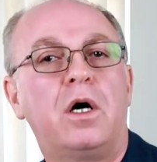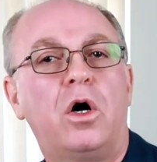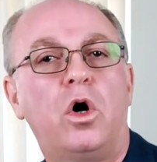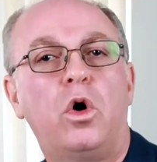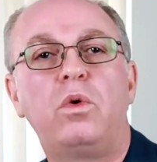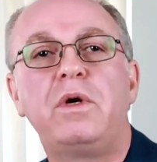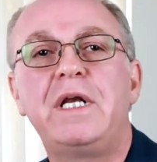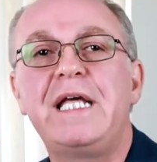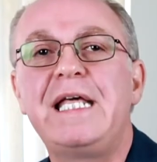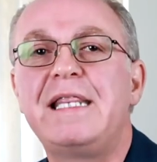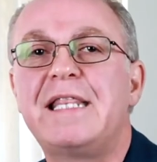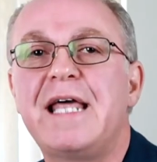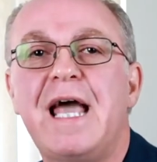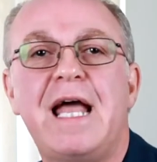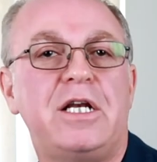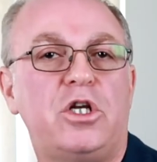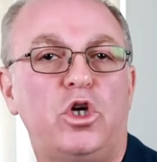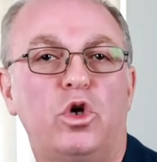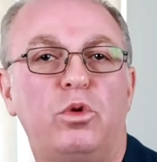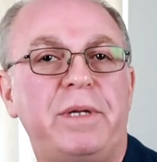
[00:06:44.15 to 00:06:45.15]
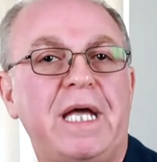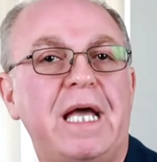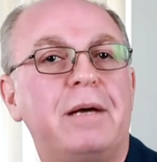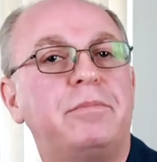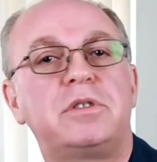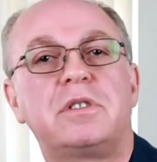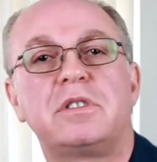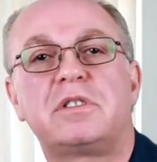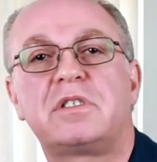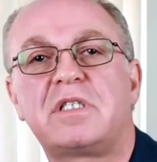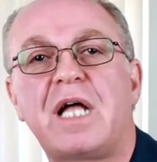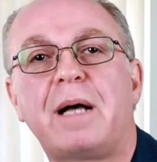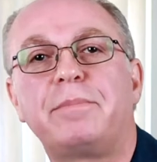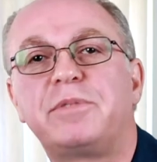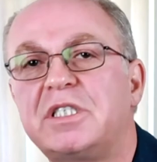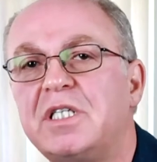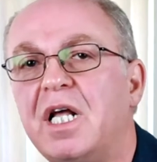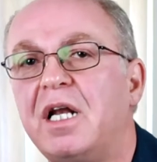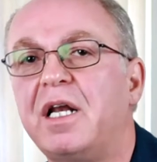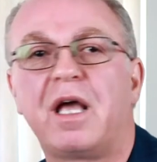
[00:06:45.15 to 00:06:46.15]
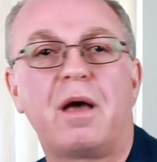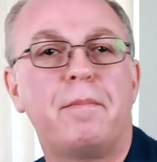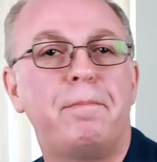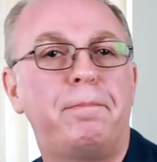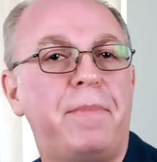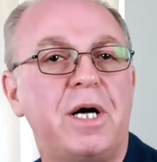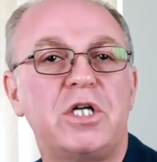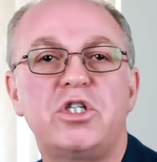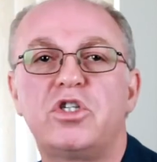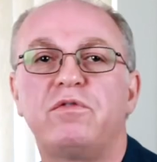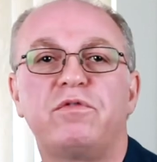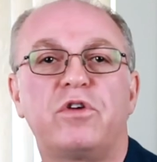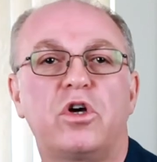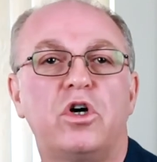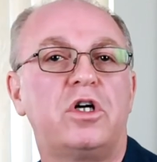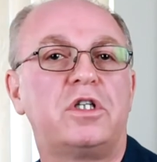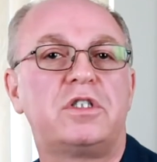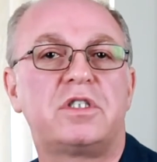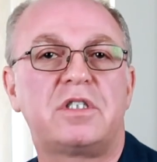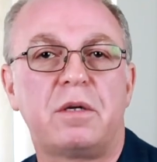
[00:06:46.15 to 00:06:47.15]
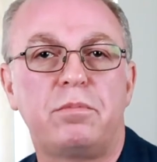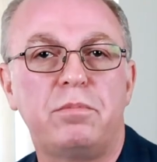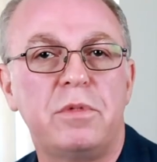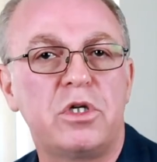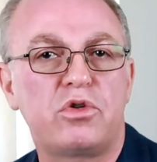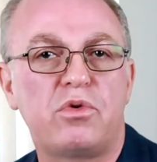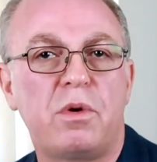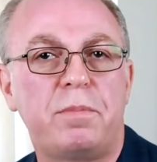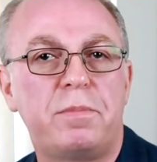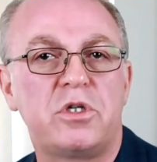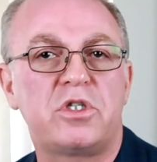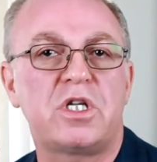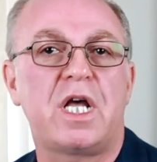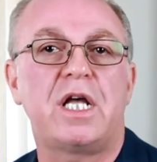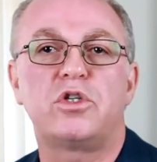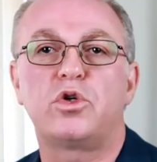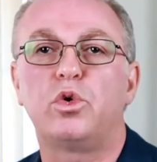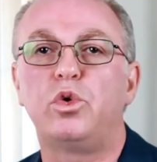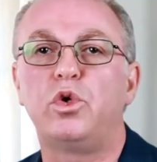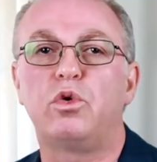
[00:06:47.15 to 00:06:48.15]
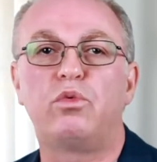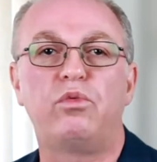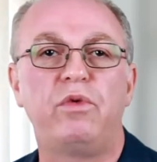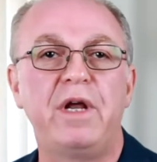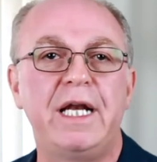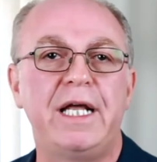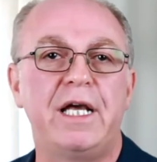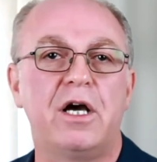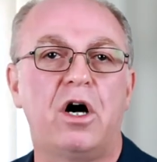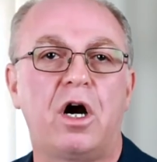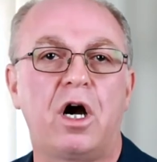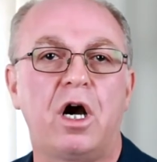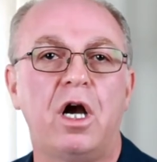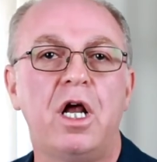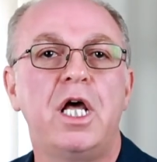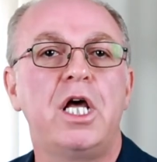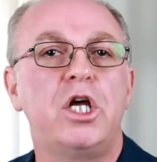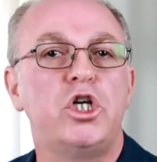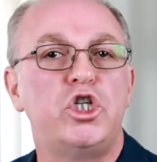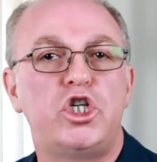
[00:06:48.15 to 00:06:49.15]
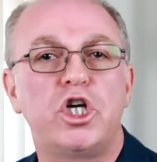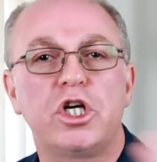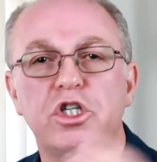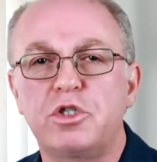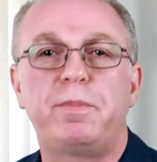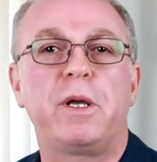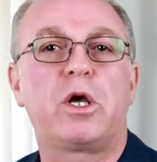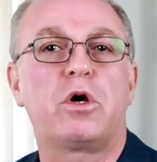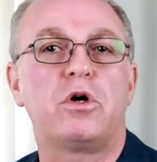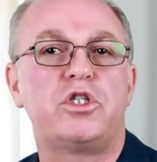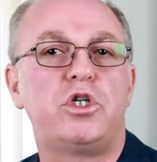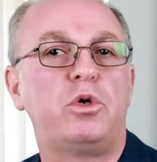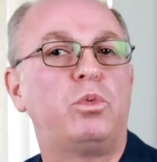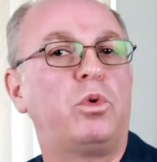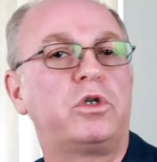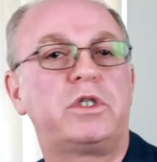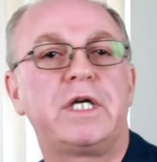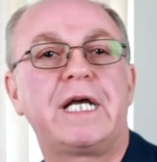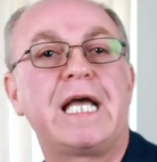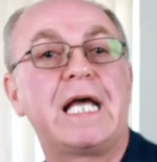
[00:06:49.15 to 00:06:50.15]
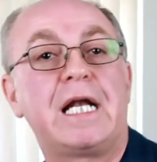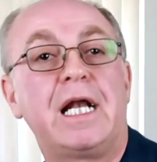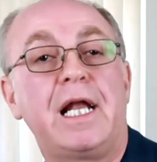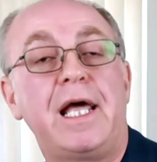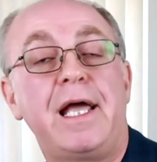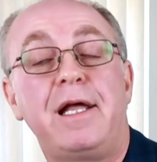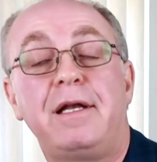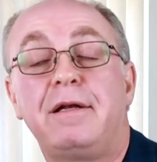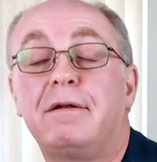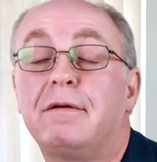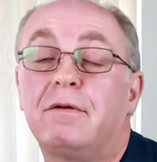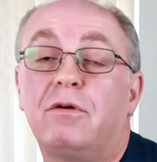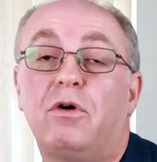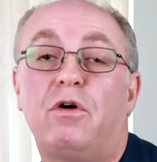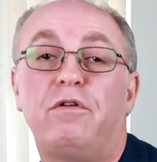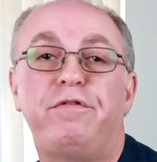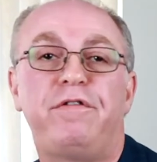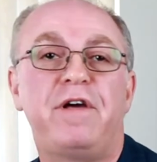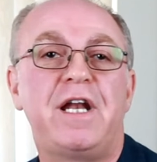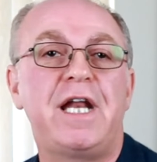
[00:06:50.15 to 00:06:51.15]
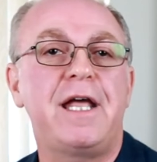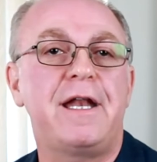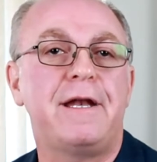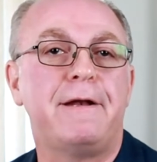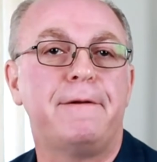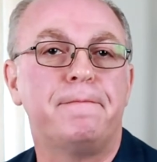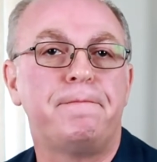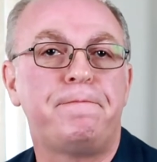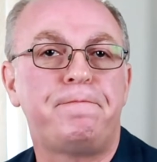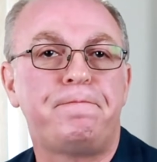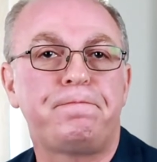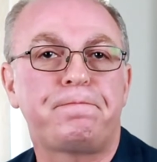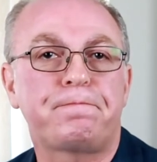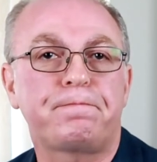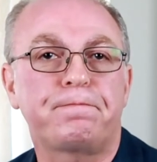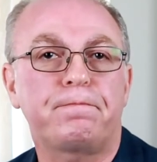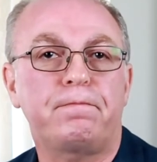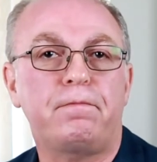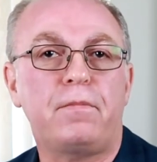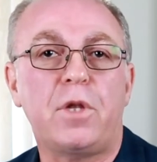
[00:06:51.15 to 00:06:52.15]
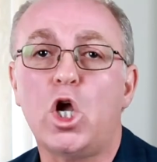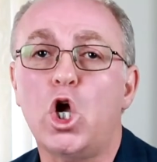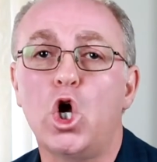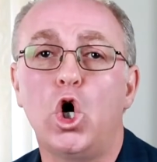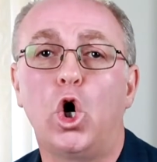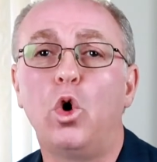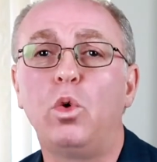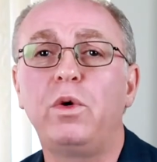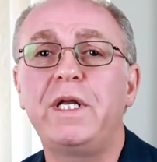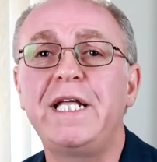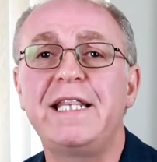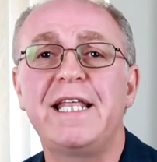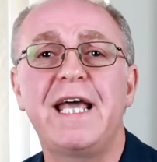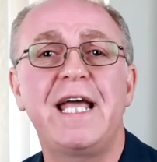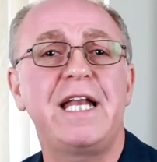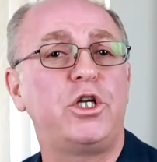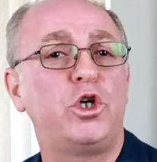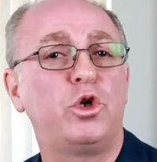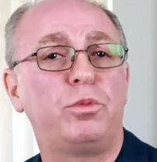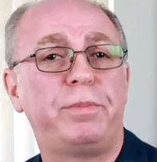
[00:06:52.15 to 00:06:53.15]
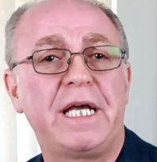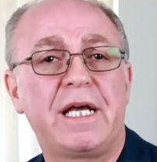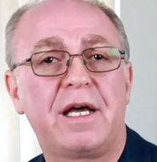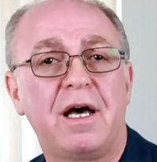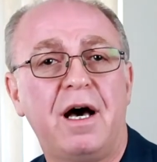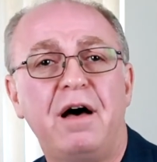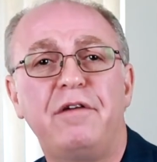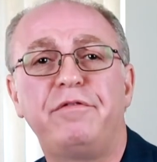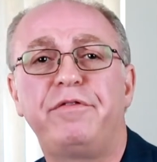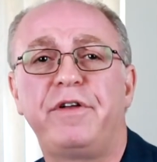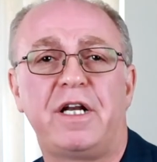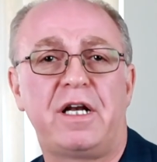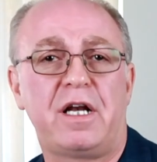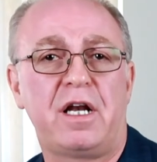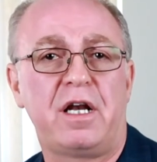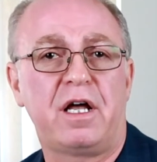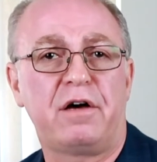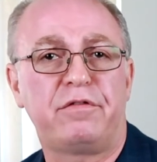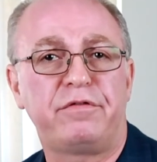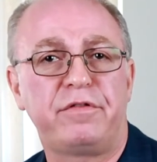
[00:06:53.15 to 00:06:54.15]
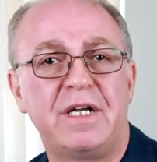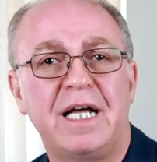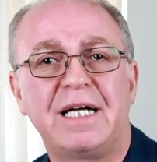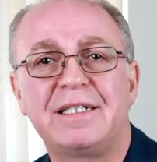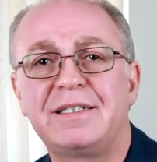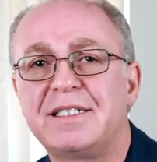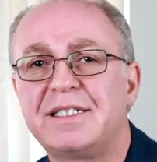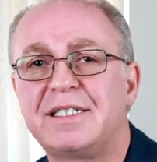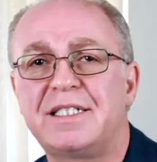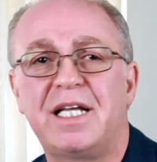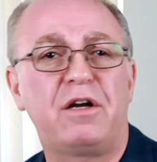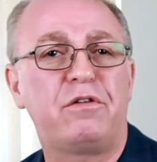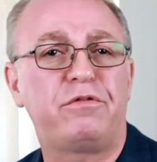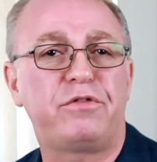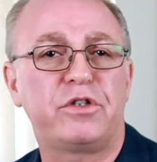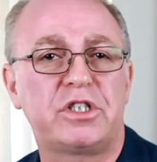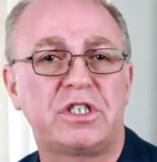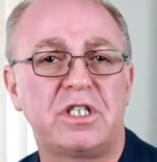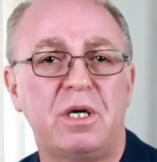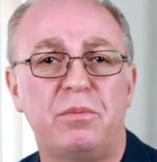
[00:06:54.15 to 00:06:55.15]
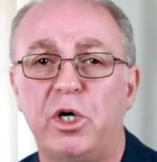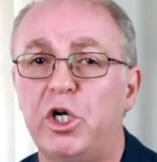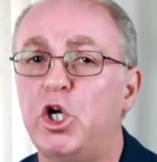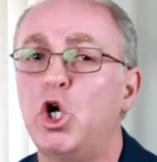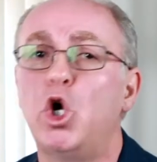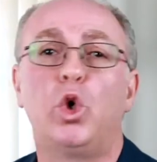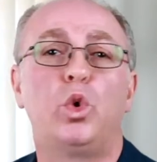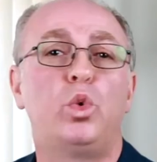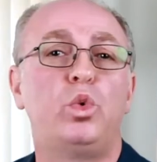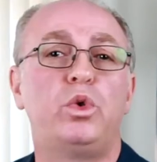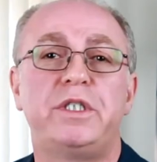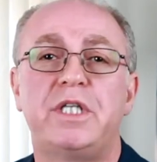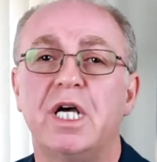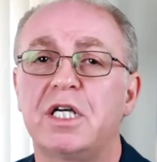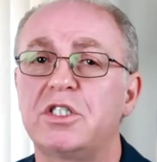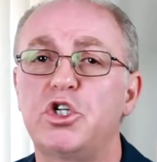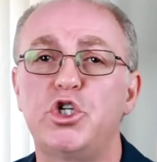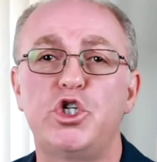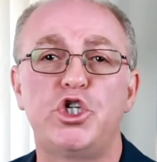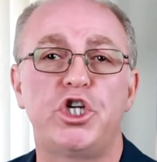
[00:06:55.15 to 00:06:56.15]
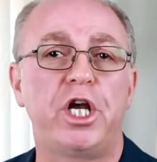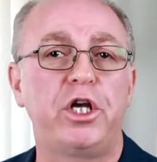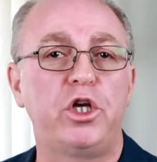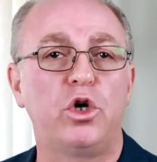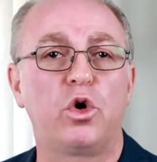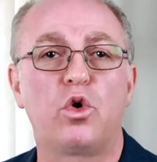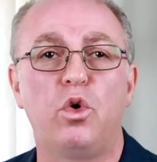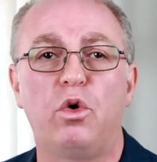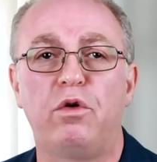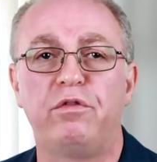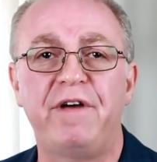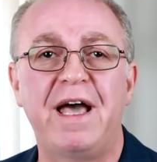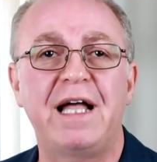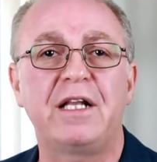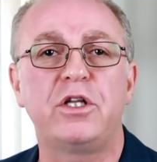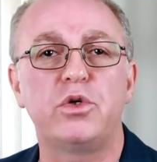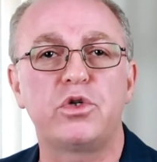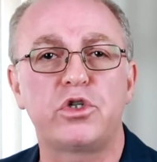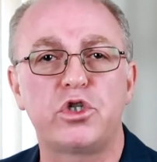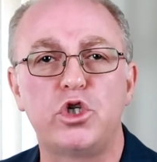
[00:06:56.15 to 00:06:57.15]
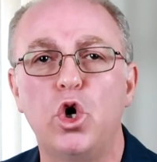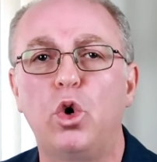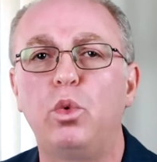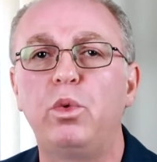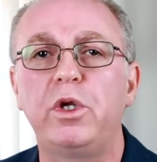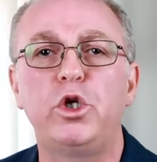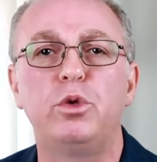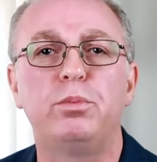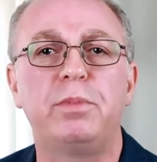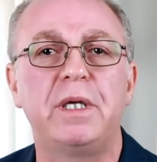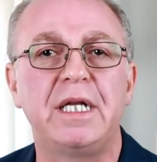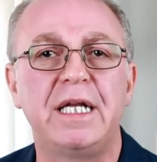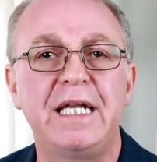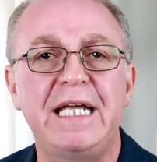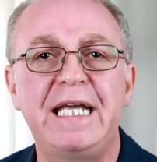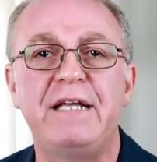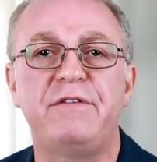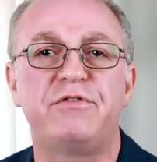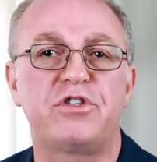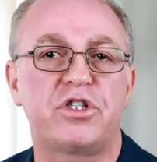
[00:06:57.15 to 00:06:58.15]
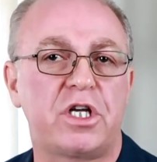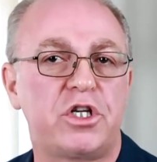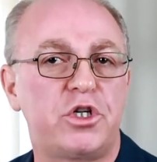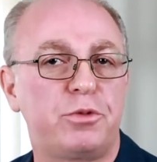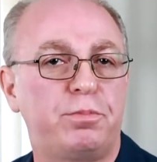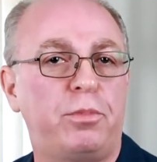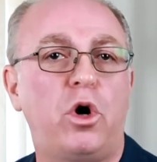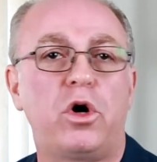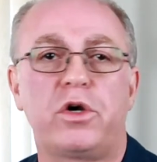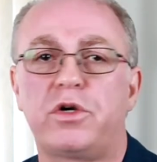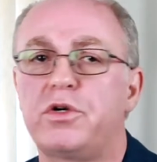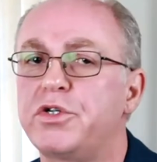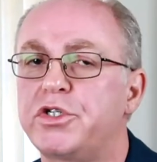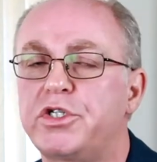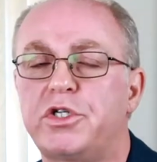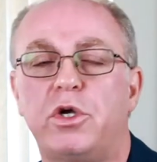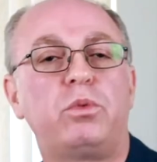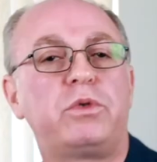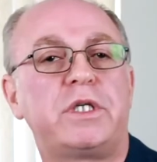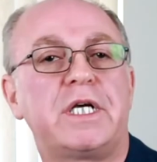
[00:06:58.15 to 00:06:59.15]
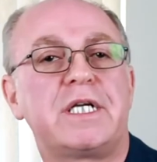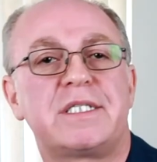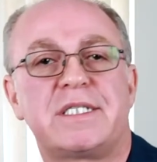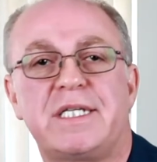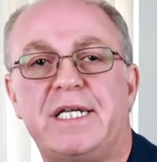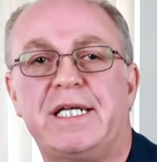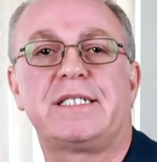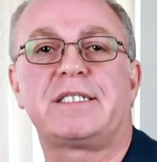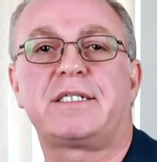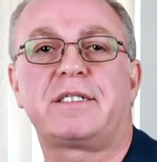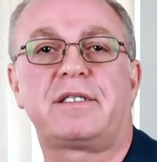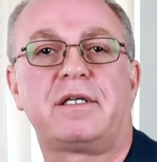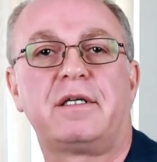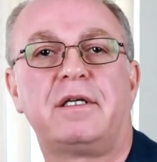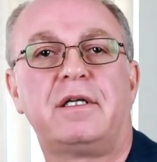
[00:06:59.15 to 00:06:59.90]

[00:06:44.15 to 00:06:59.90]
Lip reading: Only then you'll be able to stop selling a bunch of goods that misrepresent who you really are just because you want to get laid or fit in. Only then you'll be confident enough not to settle for someone who doesn't share your core values, nor will you believe such partners don't exist.